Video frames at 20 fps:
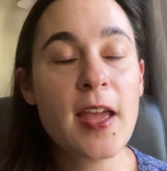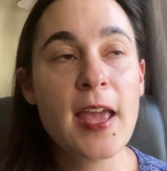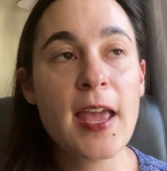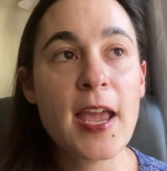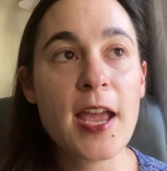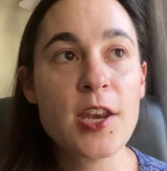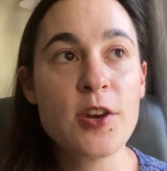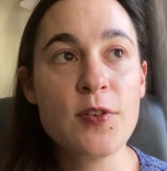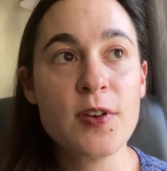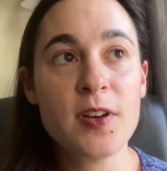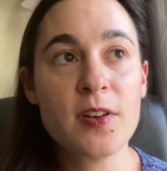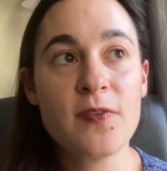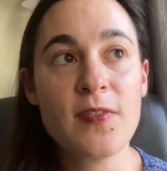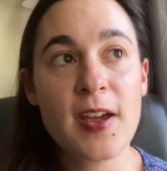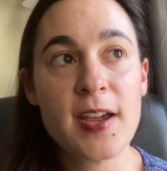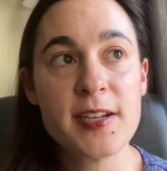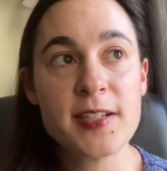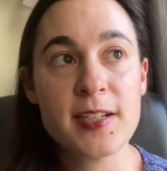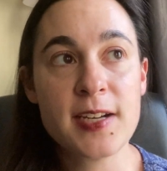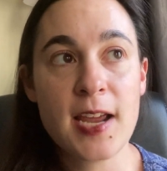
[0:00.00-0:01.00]
and you can
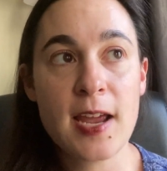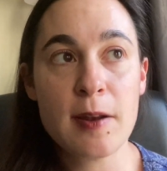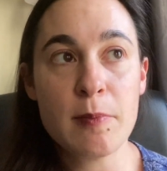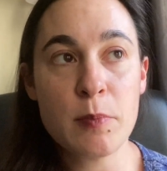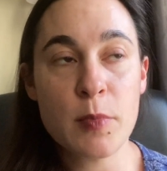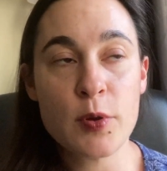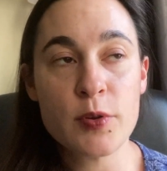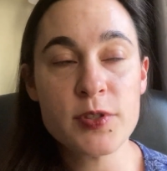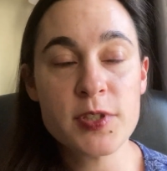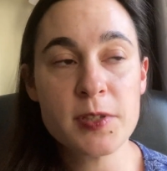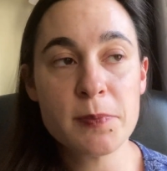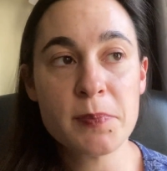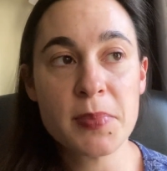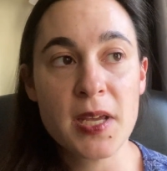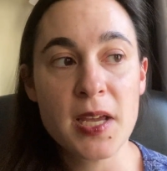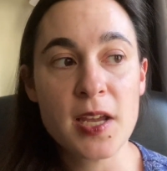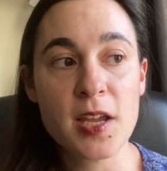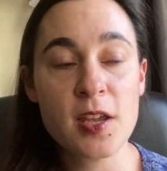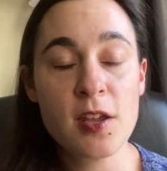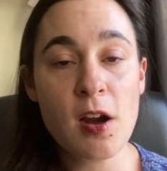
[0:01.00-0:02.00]
find it at most
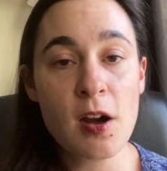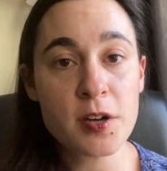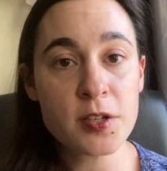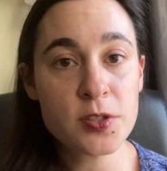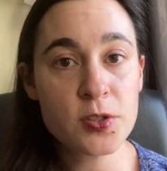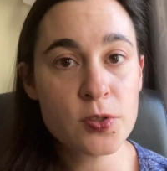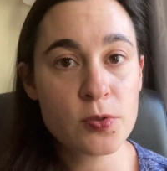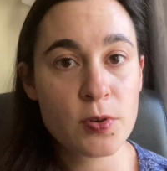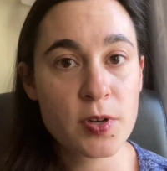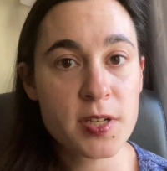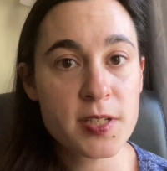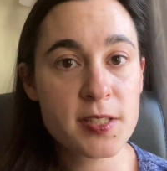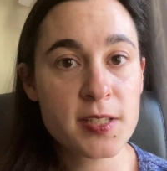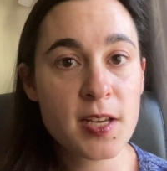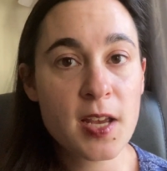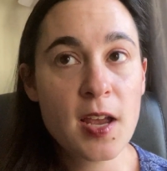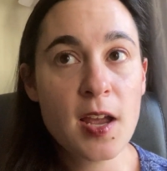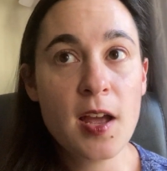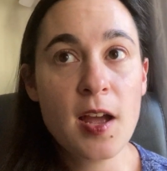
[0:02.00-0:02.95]
big yarn stores.